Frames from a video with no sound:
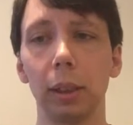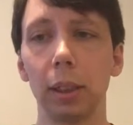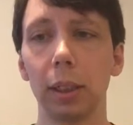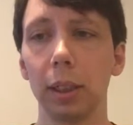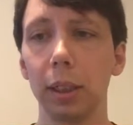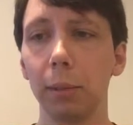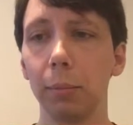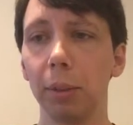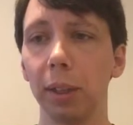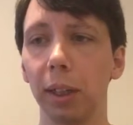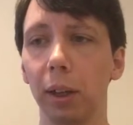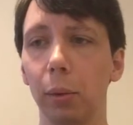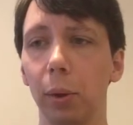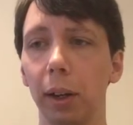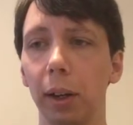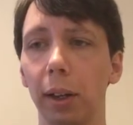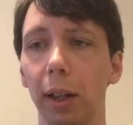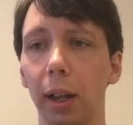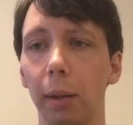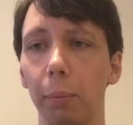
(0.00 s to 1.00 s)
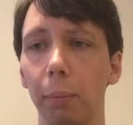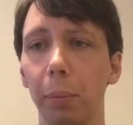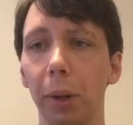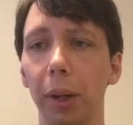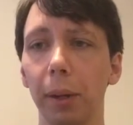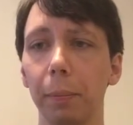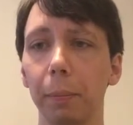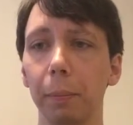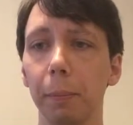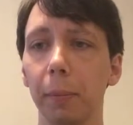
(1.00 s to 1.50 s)
seems like quite a lot.
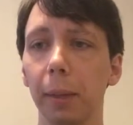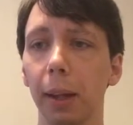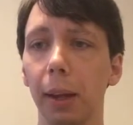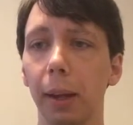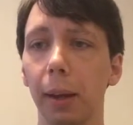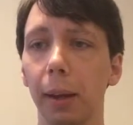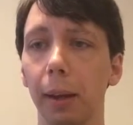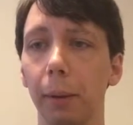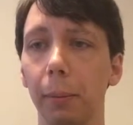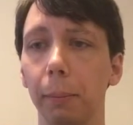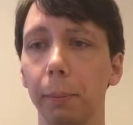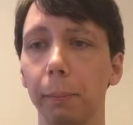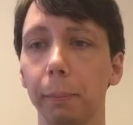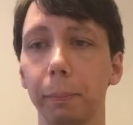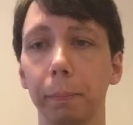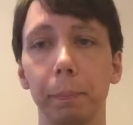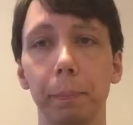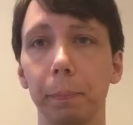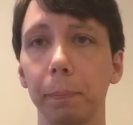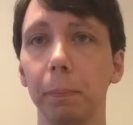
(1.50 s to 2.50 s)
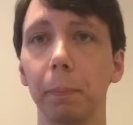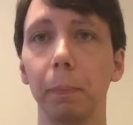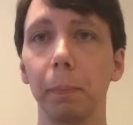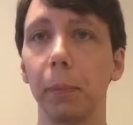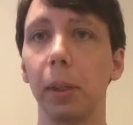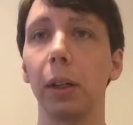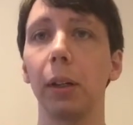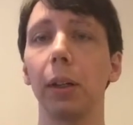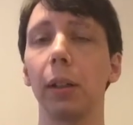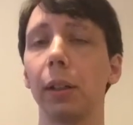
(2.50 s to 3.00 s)
But
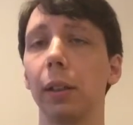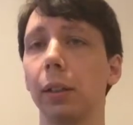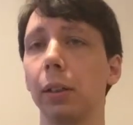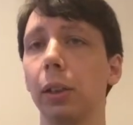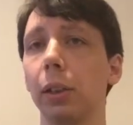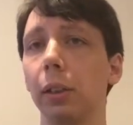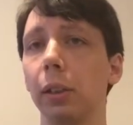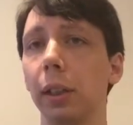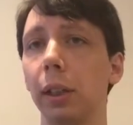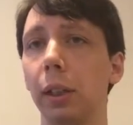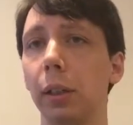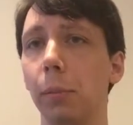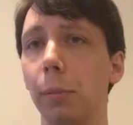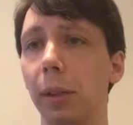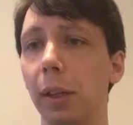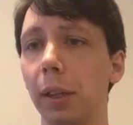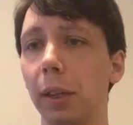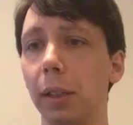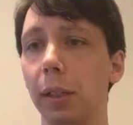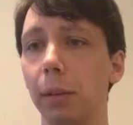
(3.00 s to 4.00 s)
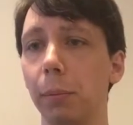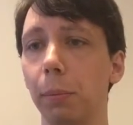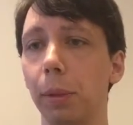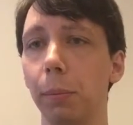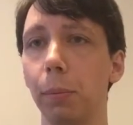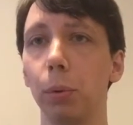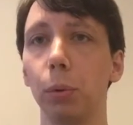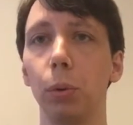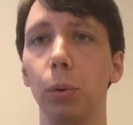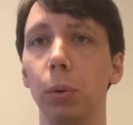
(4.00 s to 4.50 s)
there certainly could be some
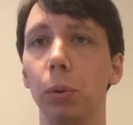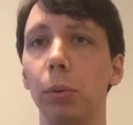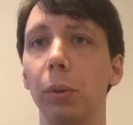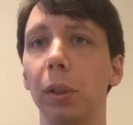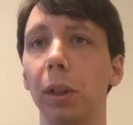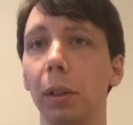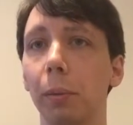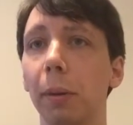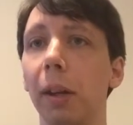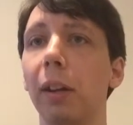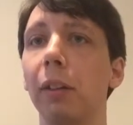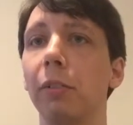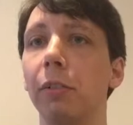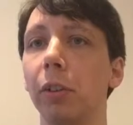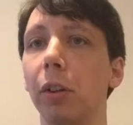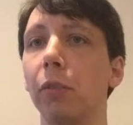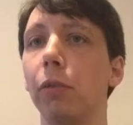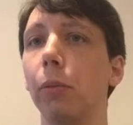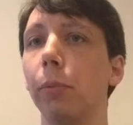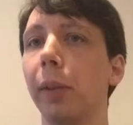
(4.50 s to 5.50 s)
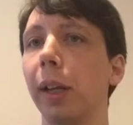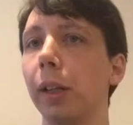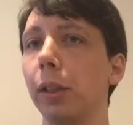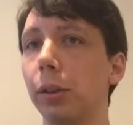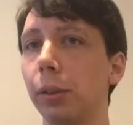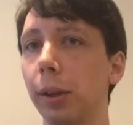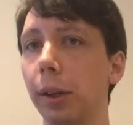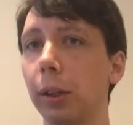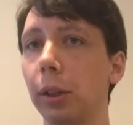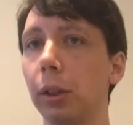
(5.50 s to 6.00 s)
people who would really benefit from that
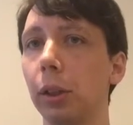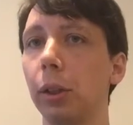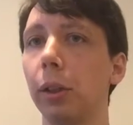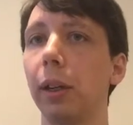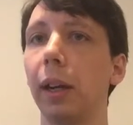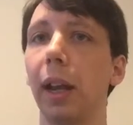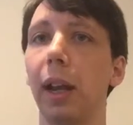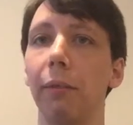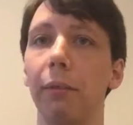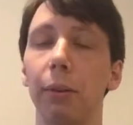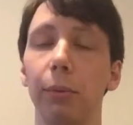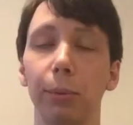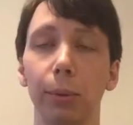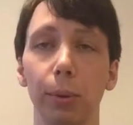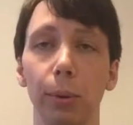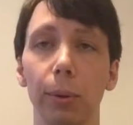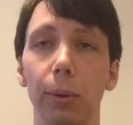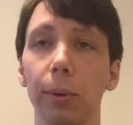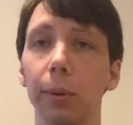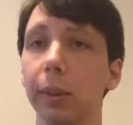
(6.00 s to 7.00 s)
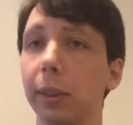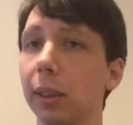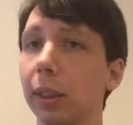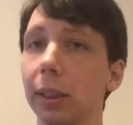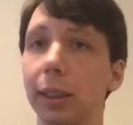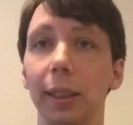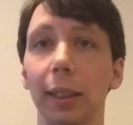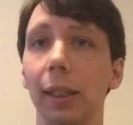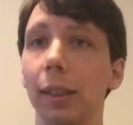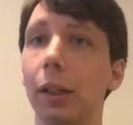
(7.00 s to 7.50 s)
structure and having rules
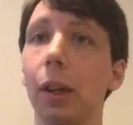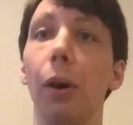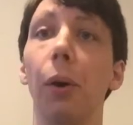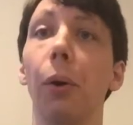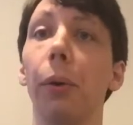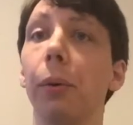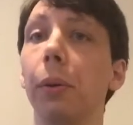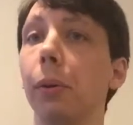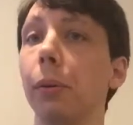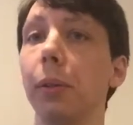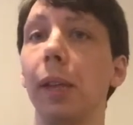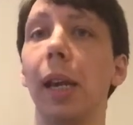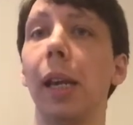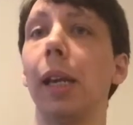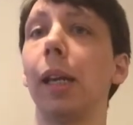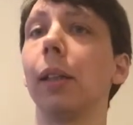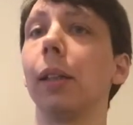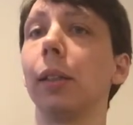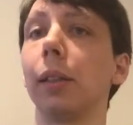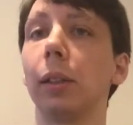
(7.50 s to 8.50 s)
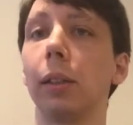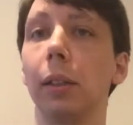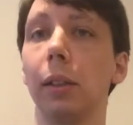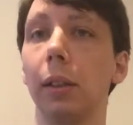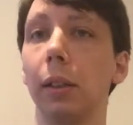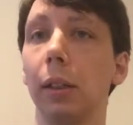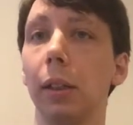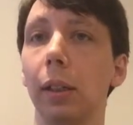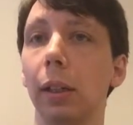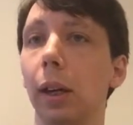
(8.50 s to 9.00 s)
and saying, no, you can't
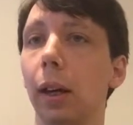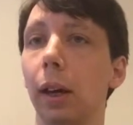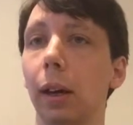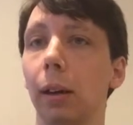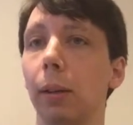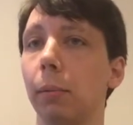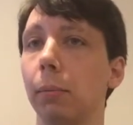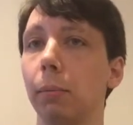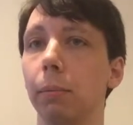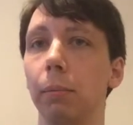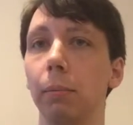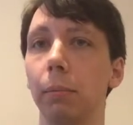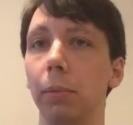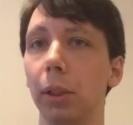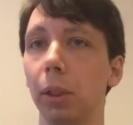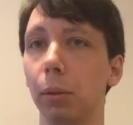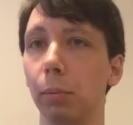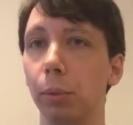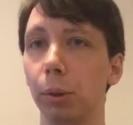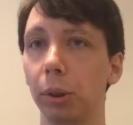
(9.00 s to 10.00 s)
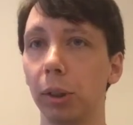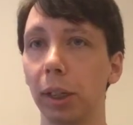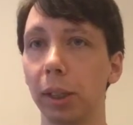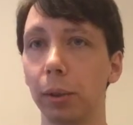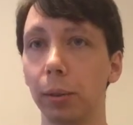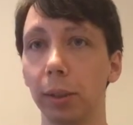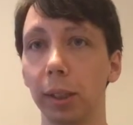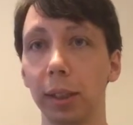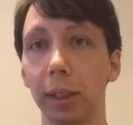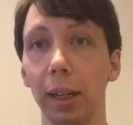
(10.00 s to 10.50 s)

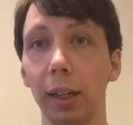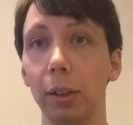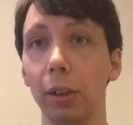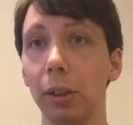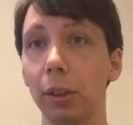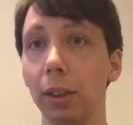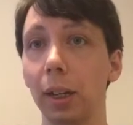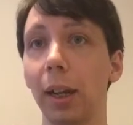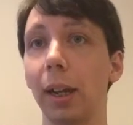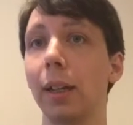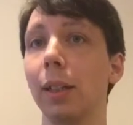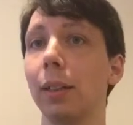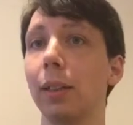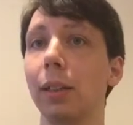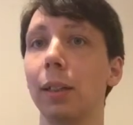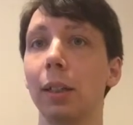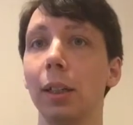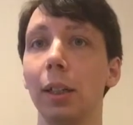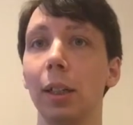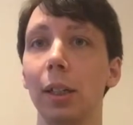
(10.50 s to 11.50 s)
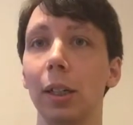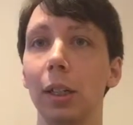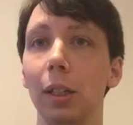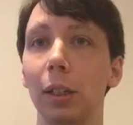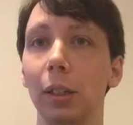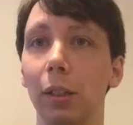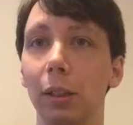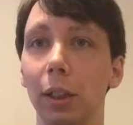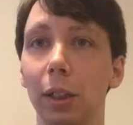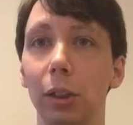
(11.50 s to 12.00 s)
progress with this exercise,
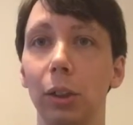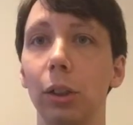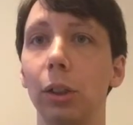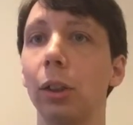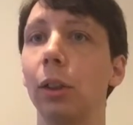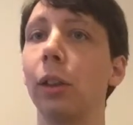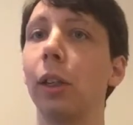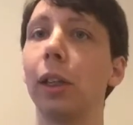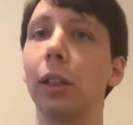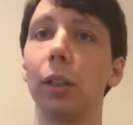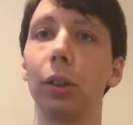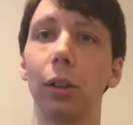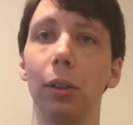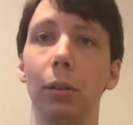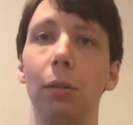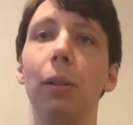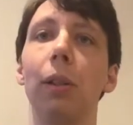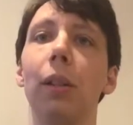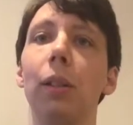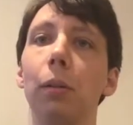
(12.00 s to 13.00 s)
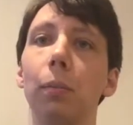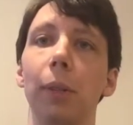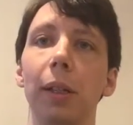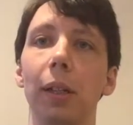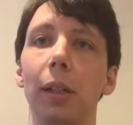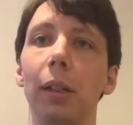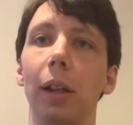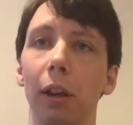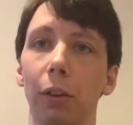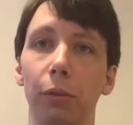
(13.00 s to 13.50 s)
you're injured, and so you need to
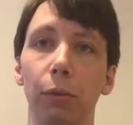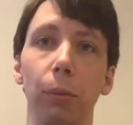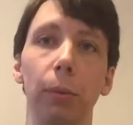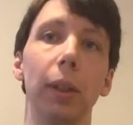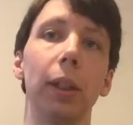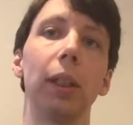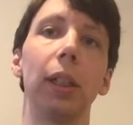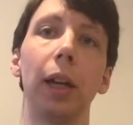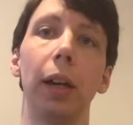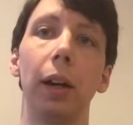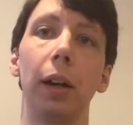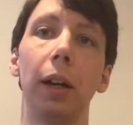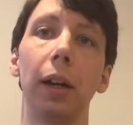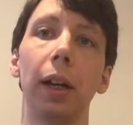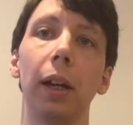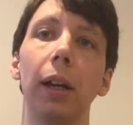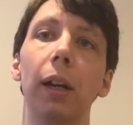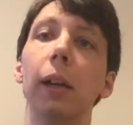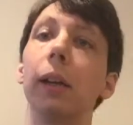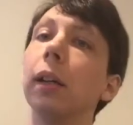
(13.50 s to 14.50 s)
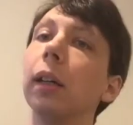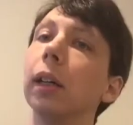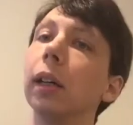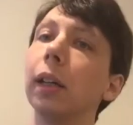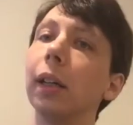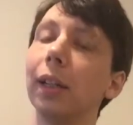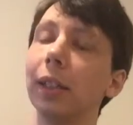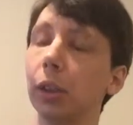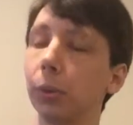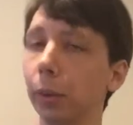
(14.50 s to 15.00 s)
be careful with this area,
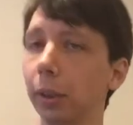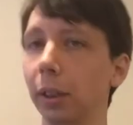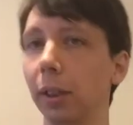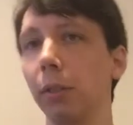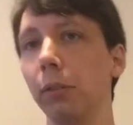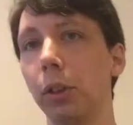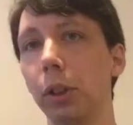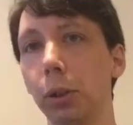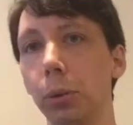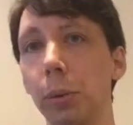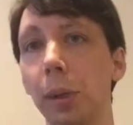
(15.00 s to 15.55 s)
and so we're going to give it 2